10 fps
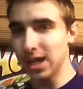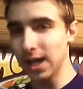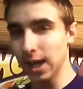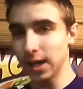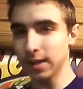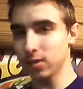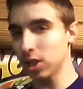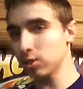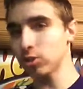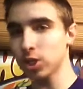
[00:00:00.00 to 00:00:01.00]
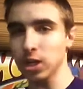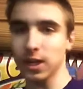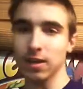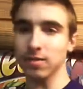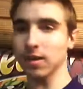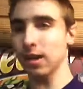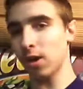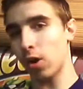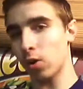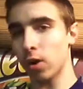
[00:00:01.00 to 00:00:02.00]
Uh, his channel, go check it out. He's got a lot
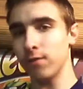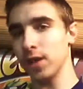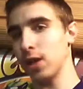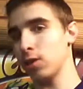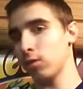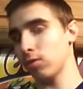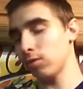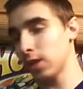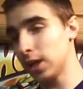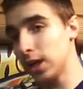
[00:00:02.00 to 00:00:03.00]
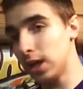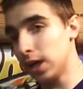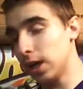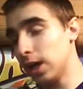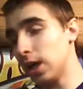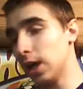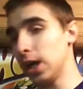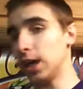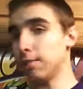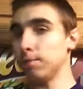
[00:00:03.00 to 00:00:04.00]
of RR videos.
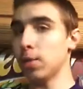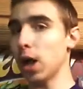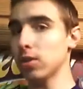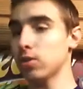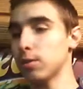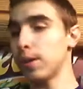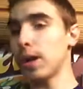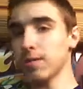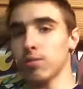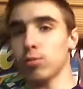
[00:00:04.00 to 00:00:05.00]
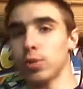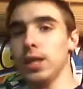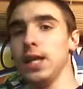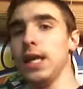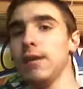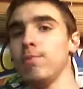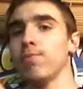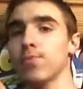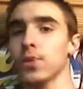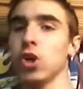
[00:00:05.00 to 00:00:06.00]
Uh, Monster Boss 3,
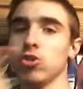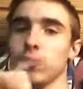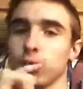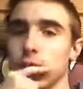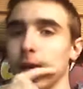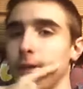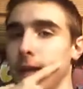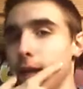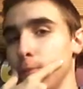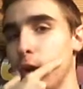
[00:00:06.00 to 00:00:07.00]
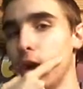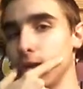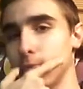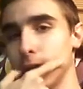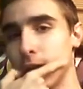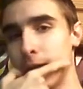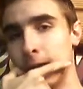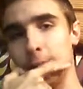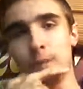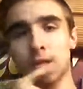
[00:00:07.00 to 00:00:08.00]
go subscribe to him. Awesome
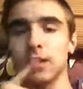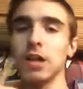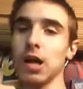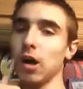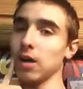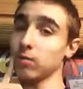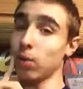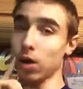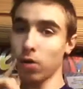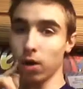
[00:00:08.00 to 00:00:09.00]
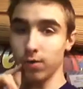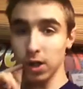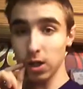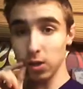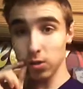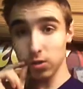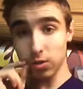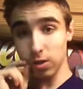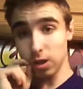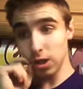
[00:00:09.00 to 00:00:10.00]
guy. He makes a lot of awesome RR videos.